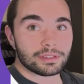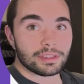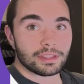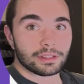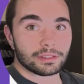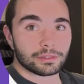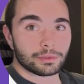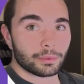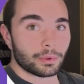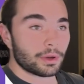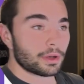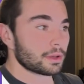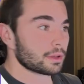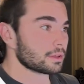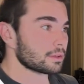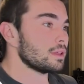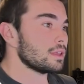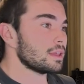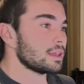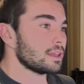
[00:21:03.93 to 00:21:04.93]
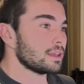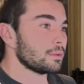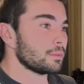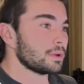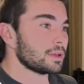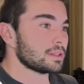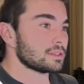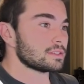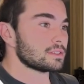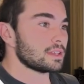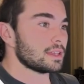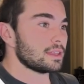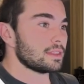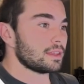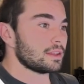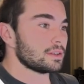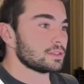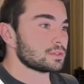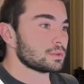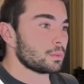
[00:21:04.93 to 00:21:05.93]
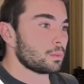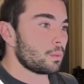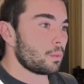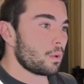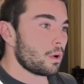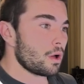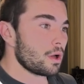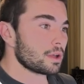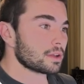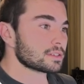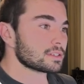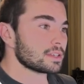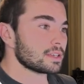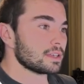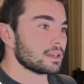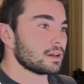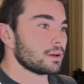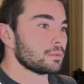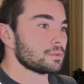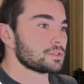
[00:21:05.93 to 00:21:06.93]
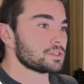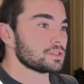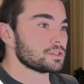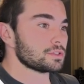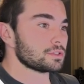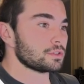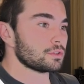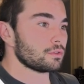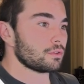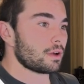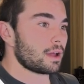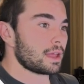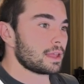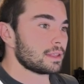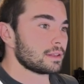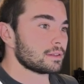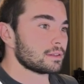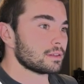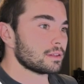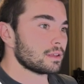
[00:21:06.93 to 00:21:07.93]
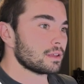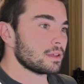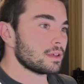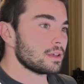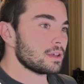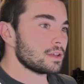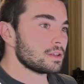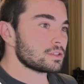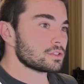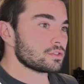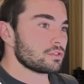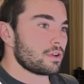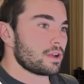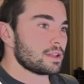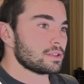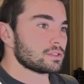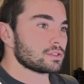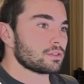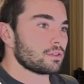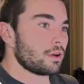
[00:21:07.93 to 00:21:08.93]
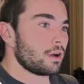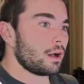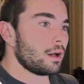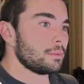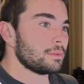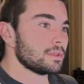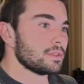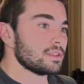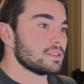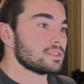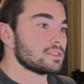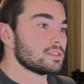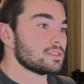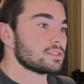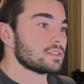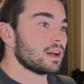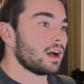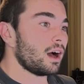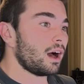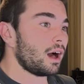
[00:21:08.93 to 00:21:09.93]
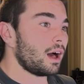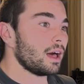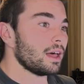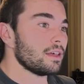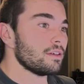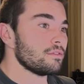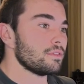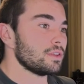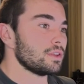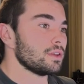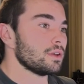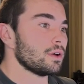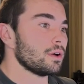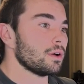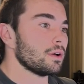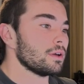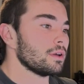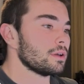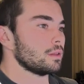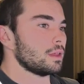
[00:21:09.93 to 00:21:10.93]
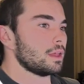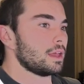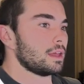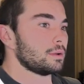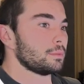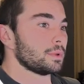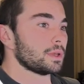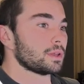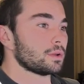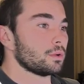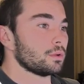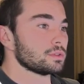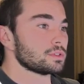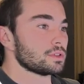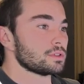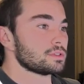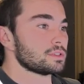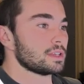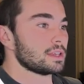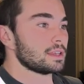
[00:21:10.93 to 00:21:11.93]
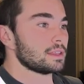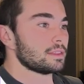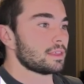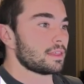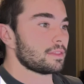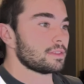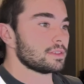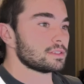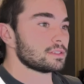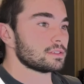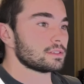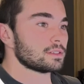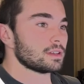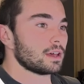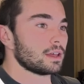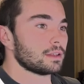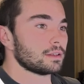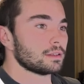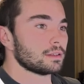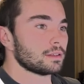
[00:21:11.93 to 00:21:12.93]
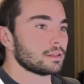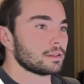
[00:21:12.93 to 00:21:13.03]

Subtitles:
thing to work. We can see that it's worked here, which is great. Transcribed this entire video, and we can also see that this is done,